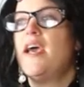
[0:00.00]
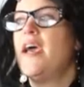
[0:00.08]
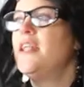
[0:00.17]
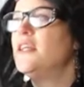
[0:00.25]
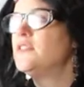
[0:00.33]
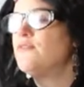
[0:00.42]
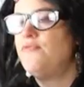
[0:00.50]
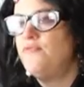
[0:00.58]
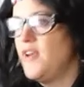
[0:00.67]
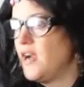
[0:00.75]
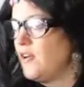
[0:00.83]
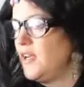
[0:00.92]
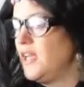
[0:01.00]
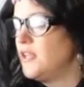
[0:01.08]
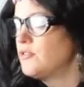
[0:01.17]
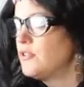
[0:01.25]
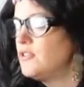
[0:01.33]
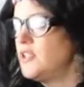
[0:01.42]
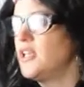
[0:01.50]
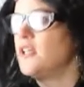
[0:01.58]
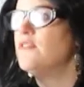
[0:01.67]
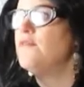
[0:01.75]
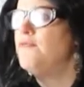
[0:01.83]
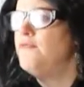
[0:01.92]
And it's very interesting
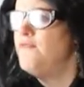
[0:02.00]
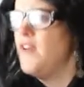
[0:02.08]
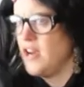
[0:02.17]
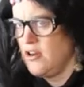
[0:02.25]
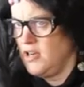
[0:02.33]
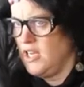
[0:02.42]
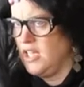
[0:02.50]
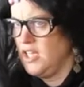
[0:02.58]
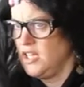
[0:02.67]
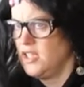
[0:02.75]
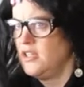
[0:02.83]
and very,